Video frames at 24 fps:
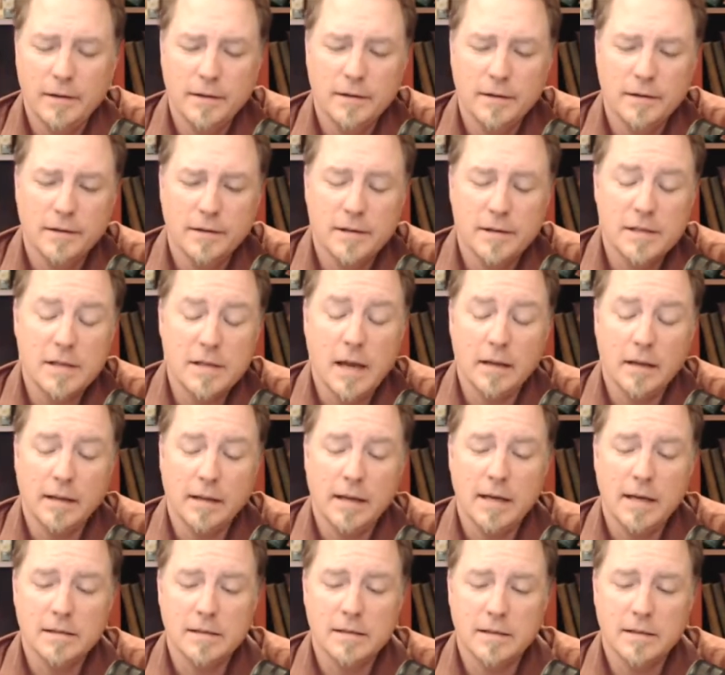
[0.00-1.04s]
Stanley
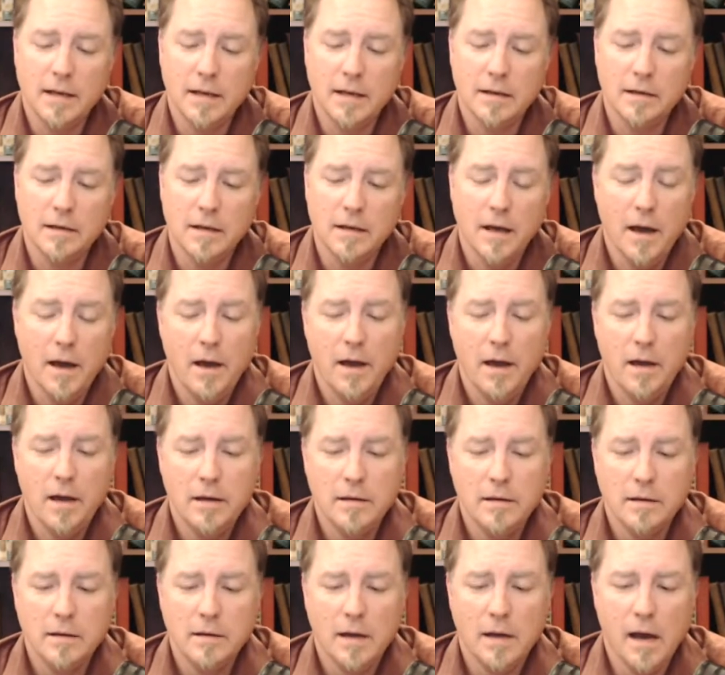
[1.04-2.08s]
hesitated.
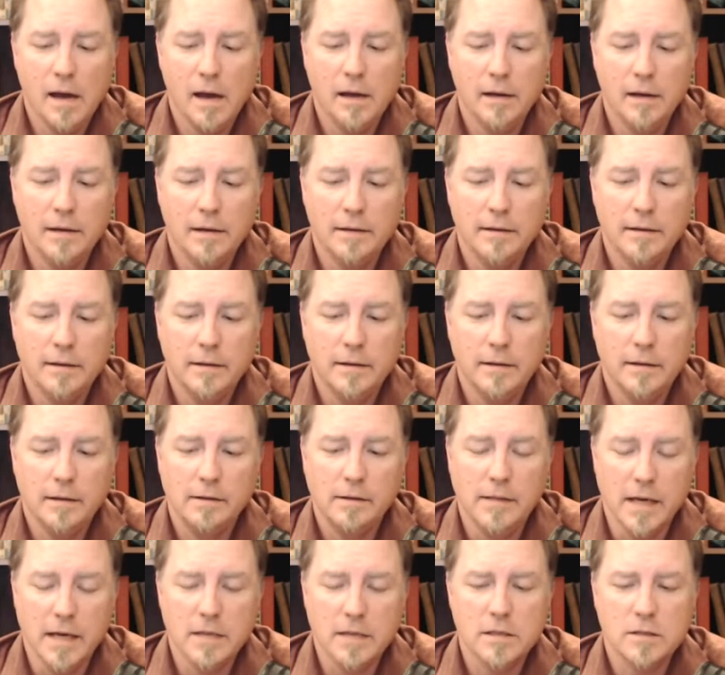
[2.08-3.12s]
Uh,
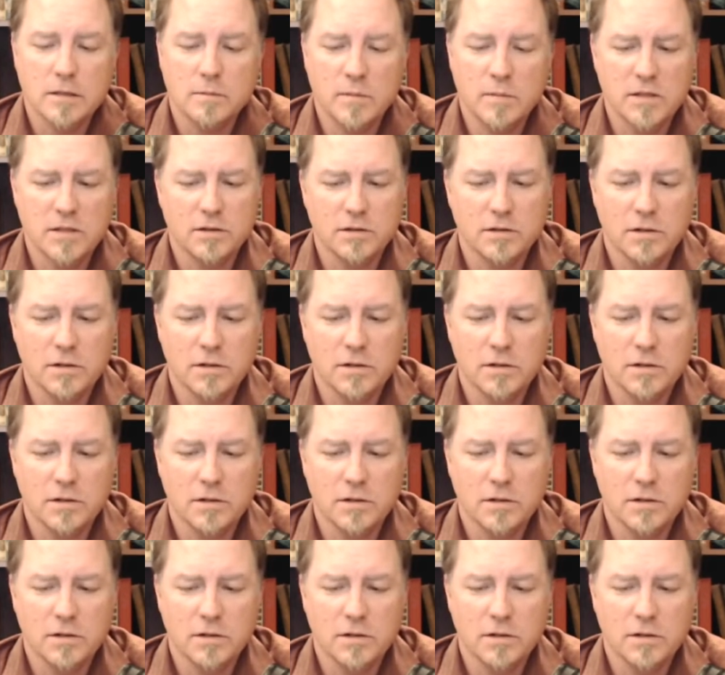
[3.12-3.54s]
yes, Mr.